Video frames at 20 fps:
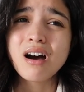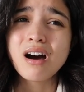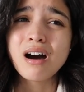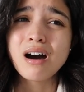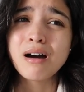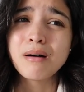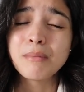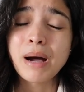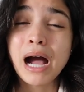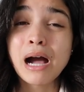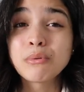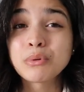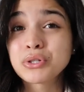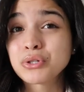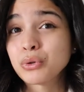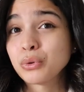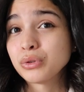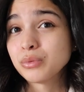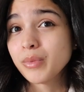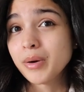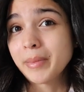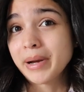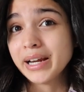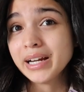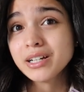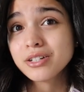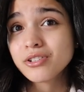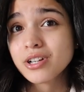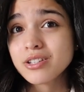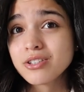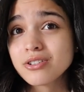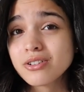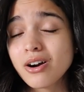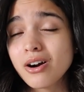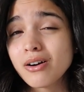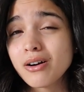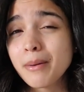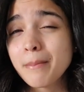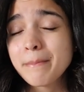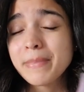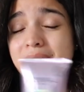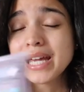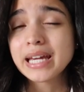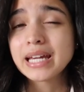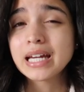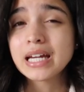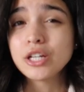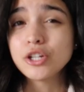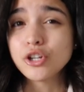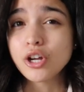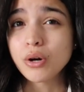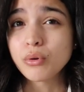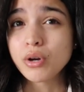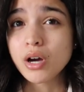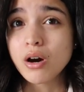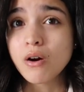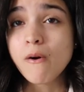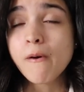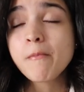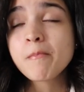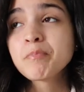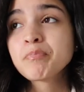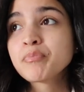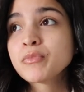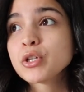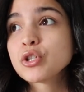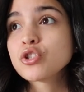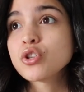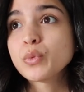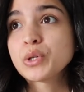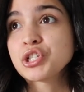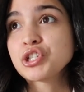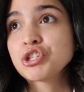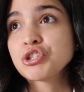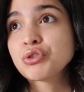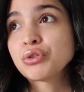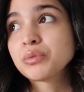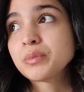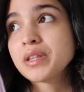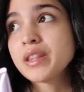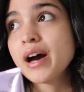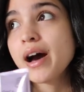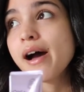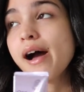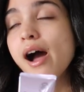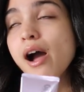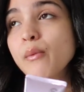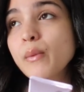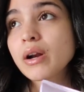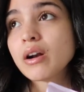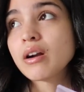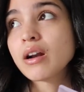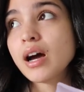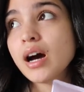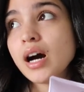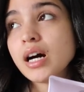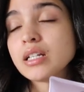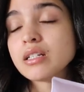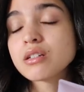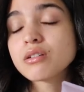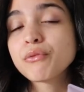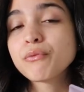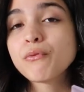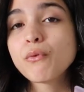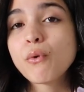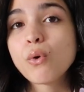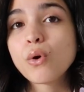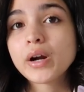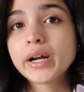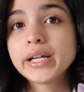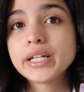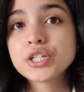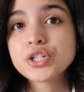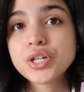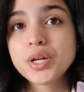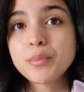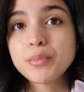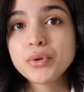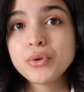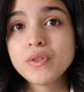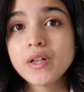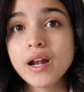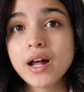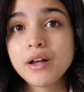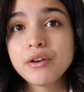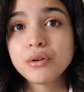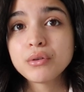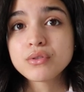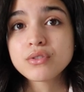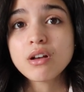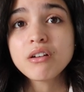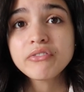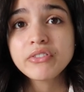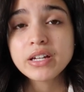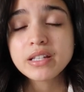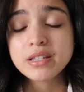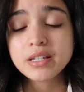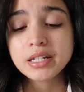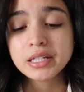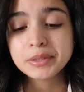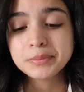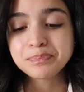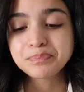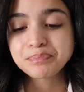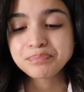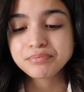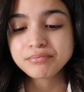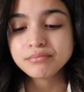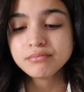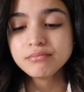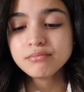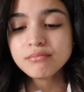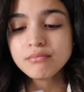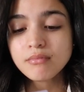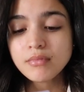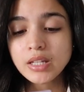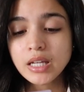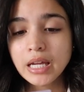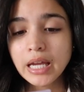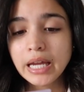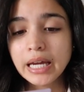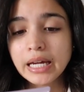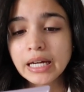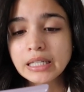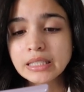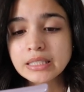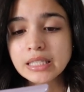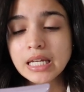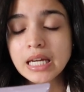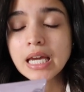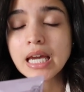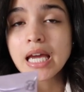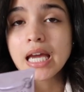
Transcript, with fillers: um, I was told by my hairdresser, are a big no-no. So when she told me that, I went on a hunt for a shampoo that had no sulfates in it. And